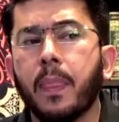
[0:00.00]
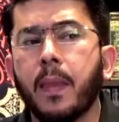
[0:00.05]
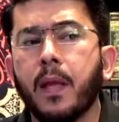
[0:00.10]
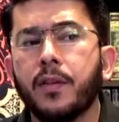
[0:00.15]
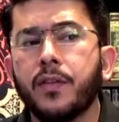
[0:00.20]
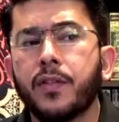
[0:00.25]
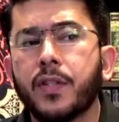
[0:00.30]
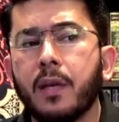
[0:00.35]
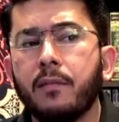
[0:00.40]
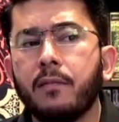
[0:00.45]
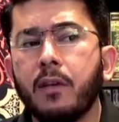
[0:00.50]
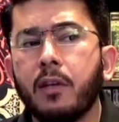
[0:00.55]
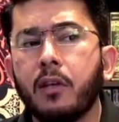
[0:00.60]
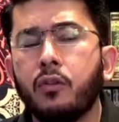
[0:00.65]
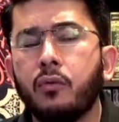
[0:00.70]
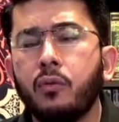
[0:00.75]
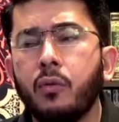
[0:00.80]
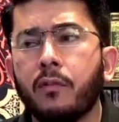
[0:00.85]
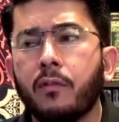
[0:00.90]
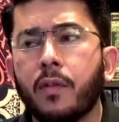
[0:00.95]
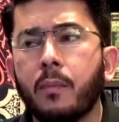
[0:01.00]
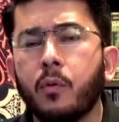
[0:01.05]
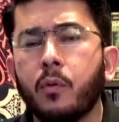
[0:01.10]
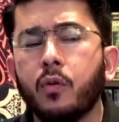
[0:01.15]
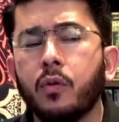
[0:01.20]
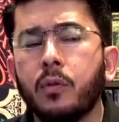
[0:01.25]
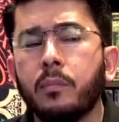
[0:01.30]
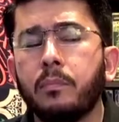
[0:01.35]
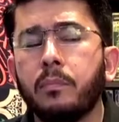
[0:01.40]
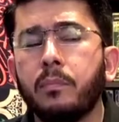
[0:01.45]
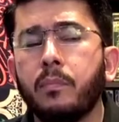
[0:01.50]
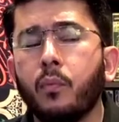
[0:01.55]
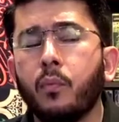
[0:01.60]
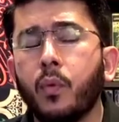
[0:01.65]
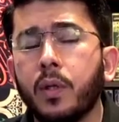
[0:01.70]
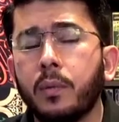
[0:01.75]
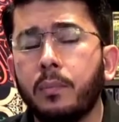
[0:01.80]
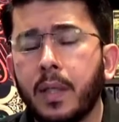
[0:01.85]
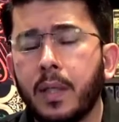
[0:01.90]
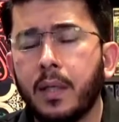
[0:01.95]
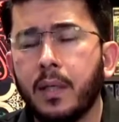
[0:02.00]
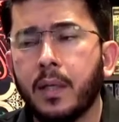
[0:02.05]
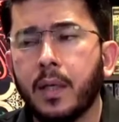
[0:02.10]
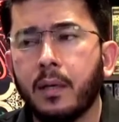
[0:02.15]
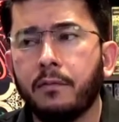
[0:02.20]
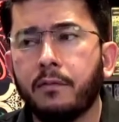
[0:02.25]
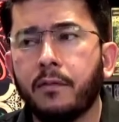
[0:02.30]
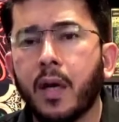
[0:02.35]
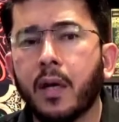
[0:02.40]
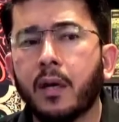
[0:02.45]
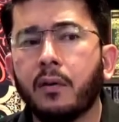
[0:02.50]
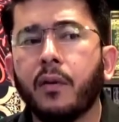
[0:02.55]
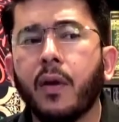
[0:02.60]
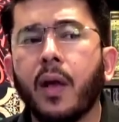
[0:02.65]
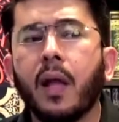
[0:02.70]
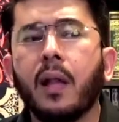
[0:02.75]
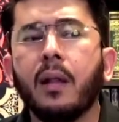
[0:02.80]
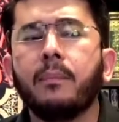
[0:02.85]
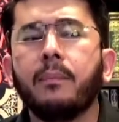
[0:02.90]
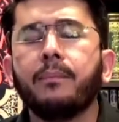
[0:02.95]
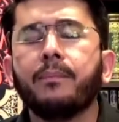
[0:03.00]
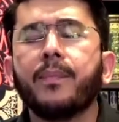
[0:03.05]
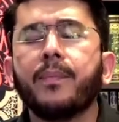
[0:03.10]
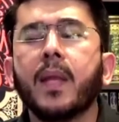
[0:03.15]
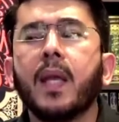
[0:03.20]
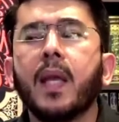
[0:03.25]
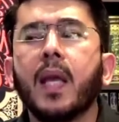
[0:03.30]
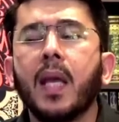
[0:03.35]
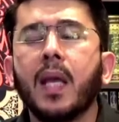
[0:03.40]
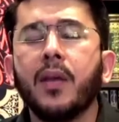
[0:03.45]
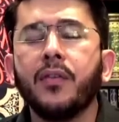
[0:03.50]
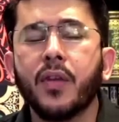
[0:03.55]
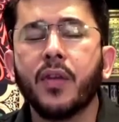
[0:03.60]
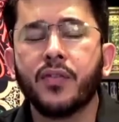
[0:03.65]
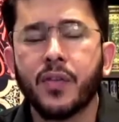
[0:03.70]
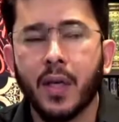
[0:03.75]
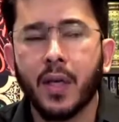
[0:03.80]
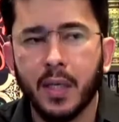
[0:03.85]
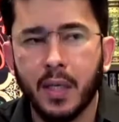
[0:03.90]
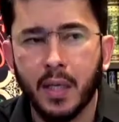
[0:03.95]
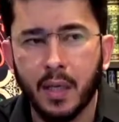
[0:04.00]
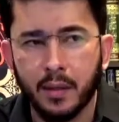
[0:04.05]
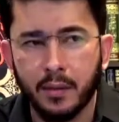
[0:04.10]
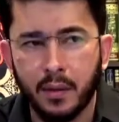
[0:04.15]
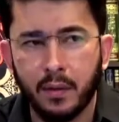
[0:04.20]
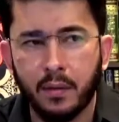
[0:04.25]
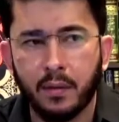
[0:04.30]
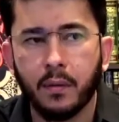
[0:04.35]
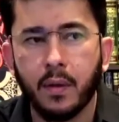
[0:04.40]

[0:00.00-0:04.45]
72 of them would be in fire of hell, is a sahih hadith.